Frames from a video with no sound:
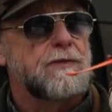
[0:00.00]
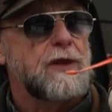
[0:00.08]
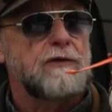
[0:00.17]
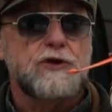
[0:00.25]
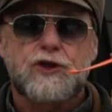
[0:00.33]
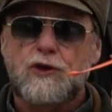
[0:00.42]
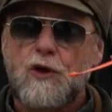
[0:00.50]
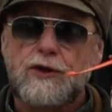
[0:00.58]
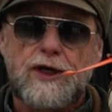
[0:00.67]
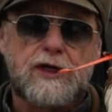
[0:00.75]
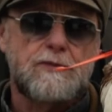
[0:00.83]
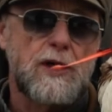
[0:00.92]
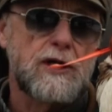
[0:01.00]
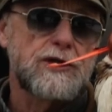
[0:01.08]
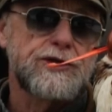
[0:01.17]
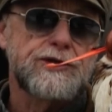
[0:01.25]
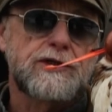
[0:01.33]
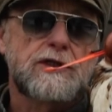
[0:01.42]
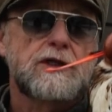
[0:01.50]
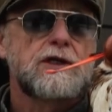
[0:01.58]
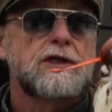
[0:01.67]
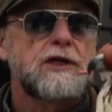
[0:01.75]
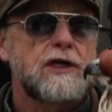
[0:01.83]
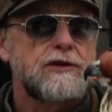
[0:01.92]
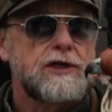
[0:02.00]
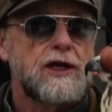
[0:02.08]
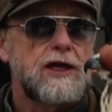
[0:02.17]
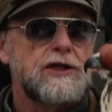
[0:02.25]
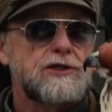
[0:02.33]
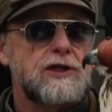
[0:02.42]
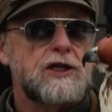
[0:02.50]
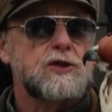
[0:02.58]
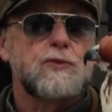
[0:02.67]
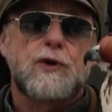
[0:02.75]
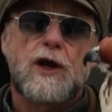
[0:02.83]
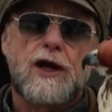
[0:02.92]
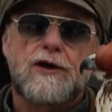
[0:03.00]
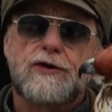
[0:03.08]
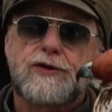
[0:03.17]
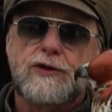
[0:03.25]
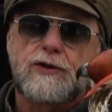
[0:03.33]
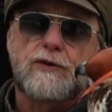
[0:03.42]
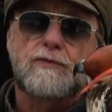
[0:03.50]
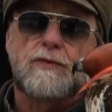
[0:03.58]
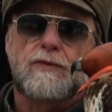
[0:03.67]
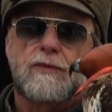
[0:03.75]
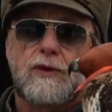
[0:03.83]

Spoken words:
never sold any bells in the United States prior to